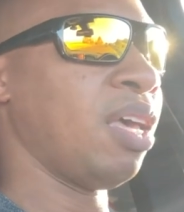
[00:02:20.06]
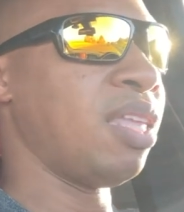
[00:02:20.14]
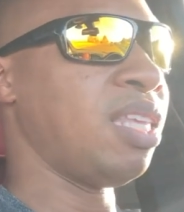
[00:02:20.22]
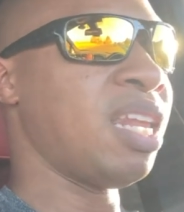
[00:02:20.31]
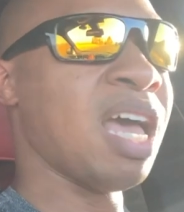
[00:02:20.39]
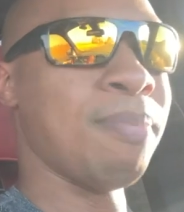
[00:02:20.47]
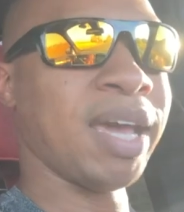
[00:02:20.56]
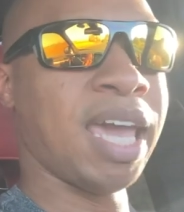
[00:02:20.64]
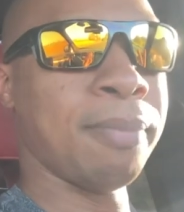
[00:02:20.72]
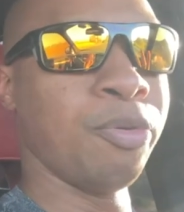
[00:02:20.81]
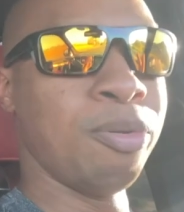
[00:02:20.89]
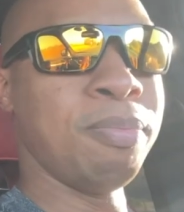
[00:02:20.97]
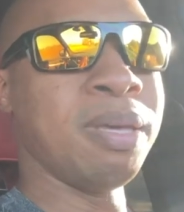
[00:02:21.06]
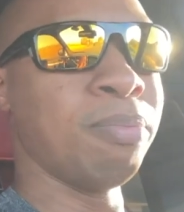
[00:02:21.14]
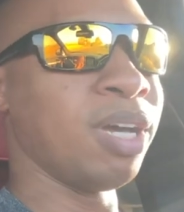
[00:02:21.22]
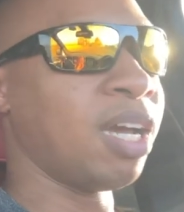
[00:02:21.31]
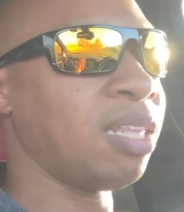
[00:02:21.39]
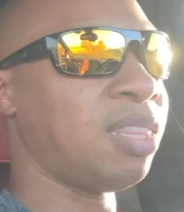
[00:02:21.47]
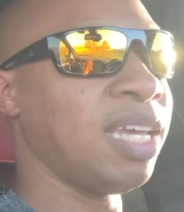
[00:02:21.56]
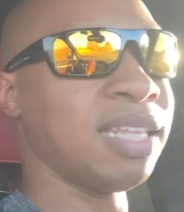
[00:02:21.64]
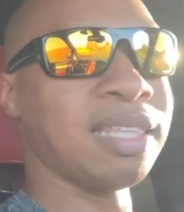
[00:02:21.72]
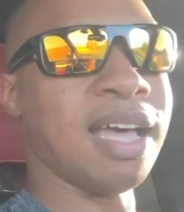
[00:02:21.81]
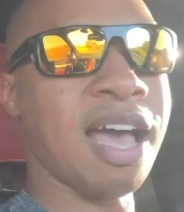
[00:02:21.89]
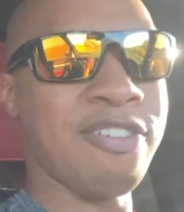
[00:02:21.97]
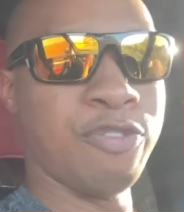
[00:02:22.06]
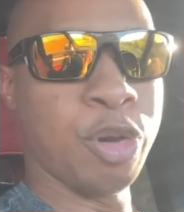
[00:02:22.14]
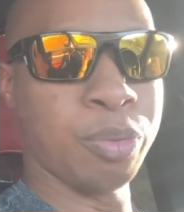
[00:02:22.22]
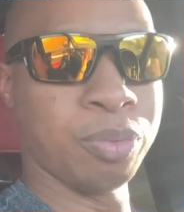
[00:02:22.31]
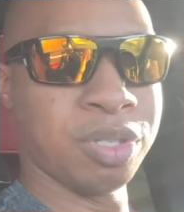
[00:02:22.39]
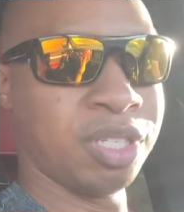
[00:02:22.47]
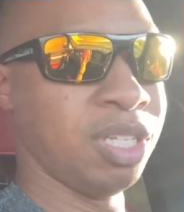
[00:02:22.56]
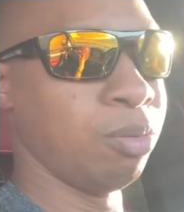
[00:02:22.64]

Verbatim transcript: Didn't have my camera with me, but good thing that the iPhone still